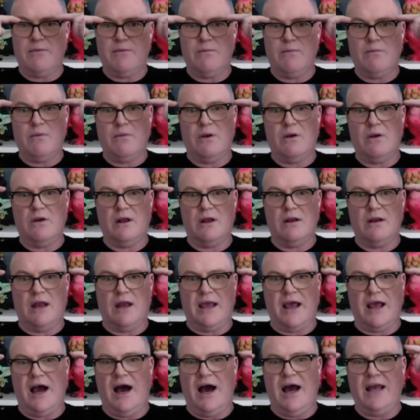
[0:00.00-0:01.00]

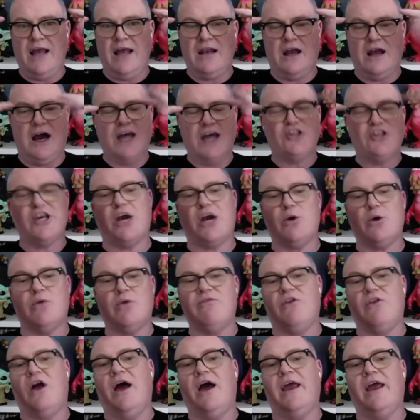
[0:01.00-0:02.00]
eyeshadow of
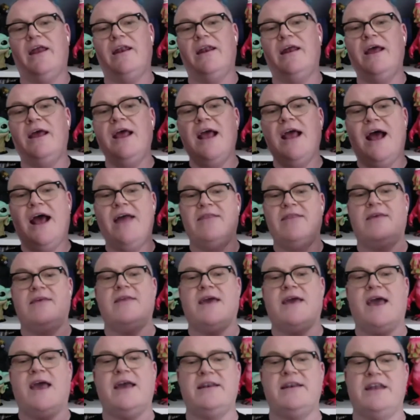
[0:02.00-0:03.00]
light. And then they
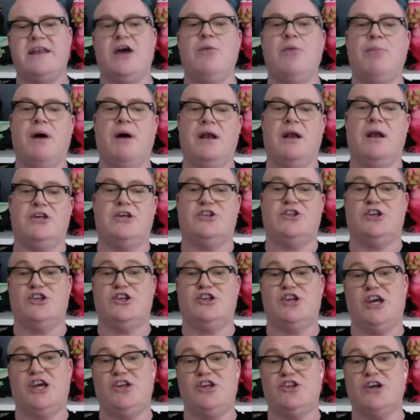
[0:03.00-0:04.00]
had nail polish that
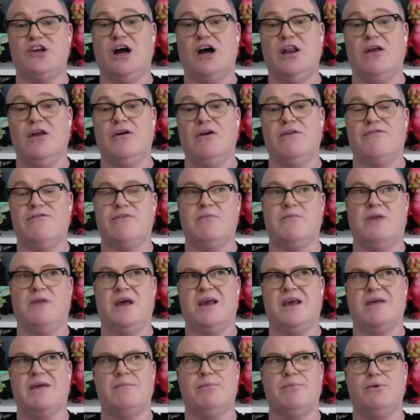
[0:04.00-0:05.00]
changed color from like a
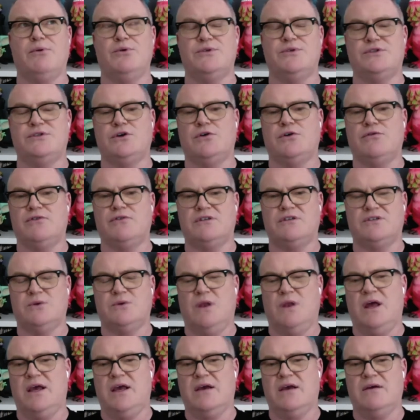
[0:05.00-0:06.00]
blue silver to
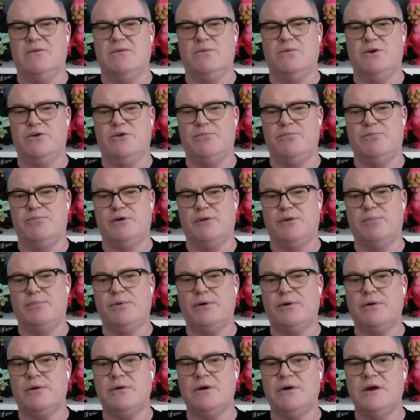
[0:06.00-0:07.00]
like a weird
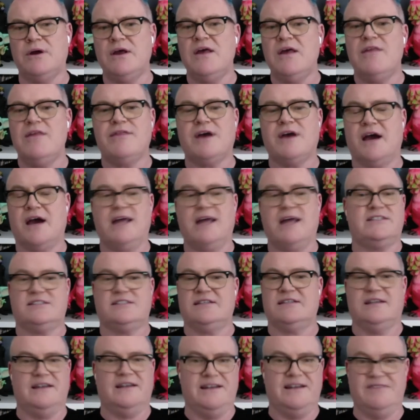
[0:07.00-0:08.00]
purple that I just
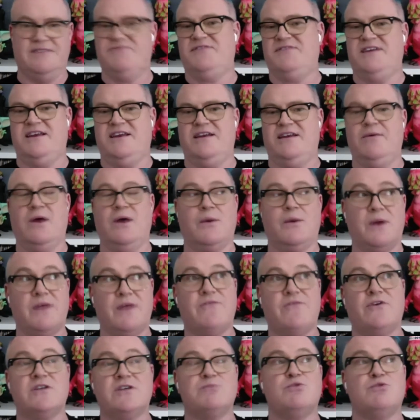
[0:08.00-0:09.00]
lived in. Like when I
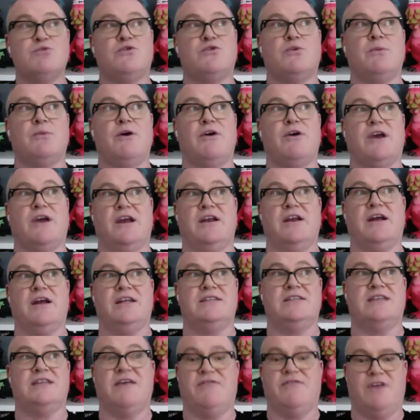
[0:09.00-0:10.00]
first moved to America in
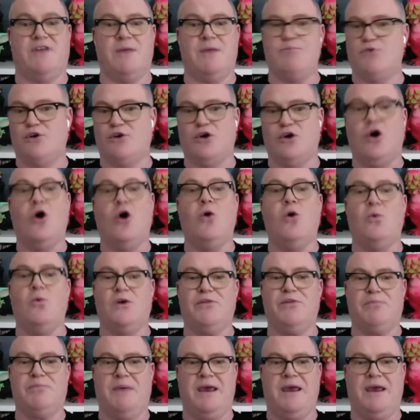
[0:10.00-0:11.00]
97, I brought it all with
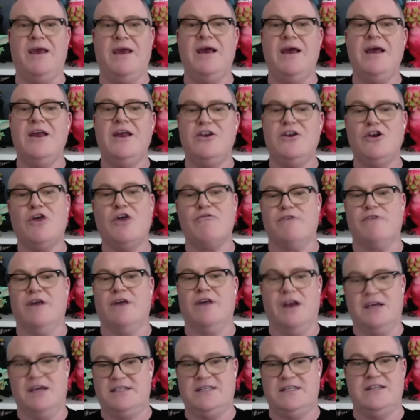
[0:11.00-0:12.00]
me, not
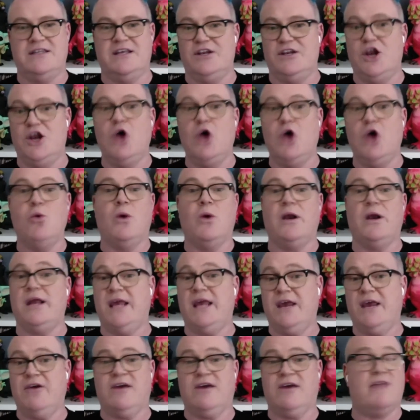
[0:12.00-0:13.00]
realizing that no one here
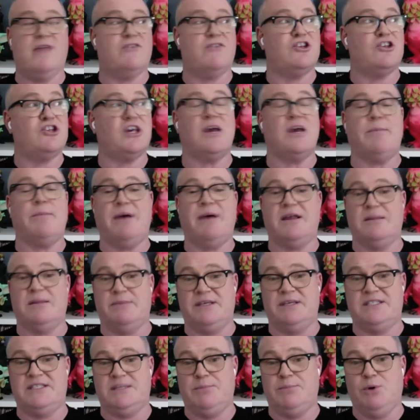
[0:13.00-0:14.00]
gave a shit about the
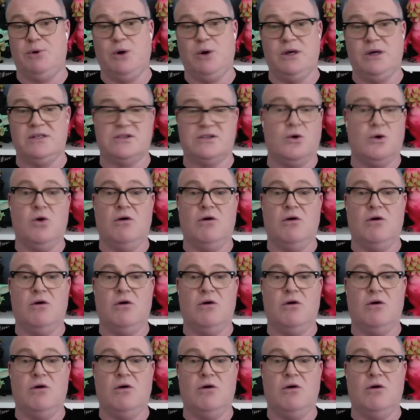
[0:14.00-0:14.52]
Beastie Boys or